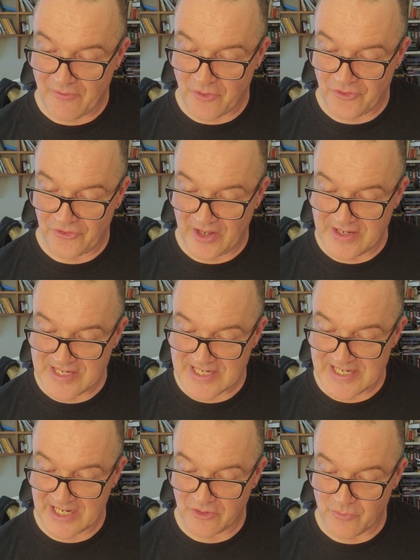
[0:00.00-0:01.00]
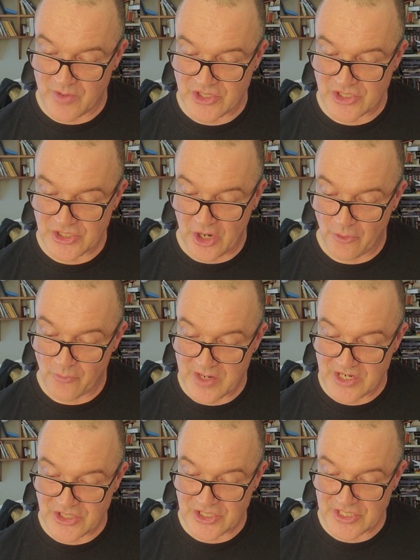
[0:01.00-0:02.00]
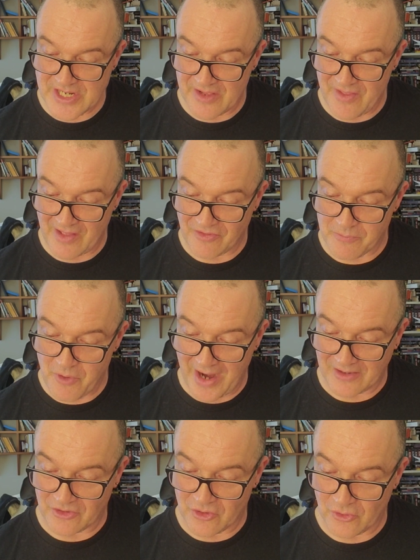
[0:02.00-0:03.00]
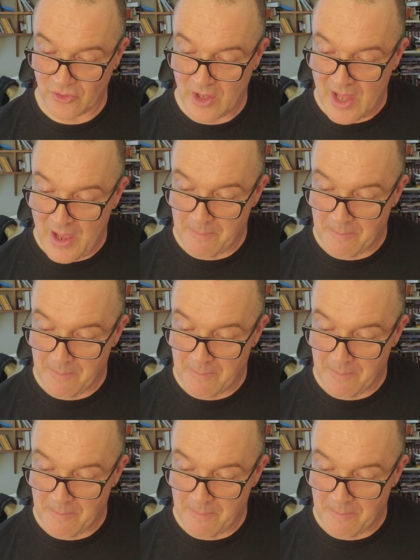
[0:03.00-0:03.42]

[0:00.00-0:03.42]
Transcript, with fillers: aforesaid distinct regions are regions that the practical